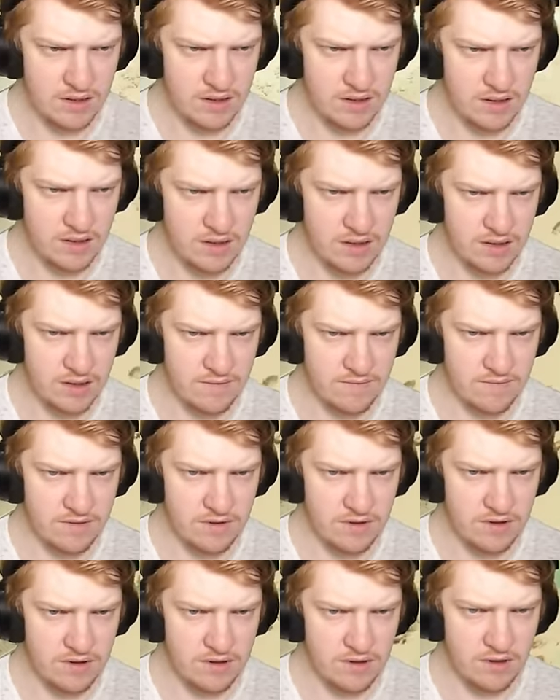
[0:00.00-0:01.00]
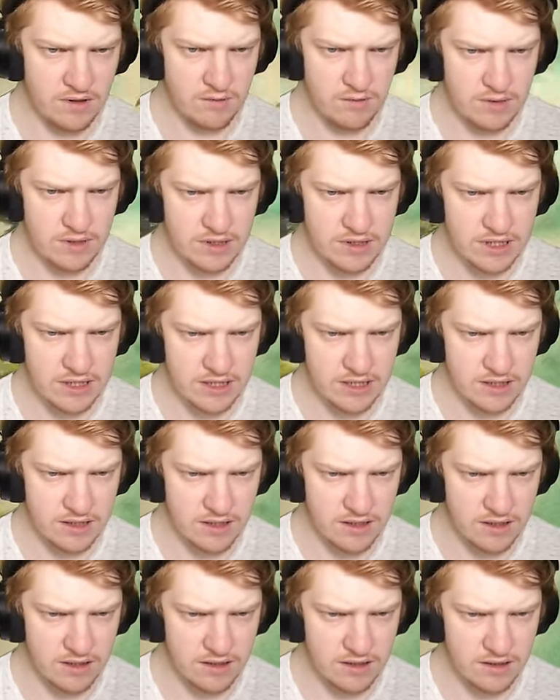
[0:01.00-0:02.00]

I haven't. Oh, is that it there?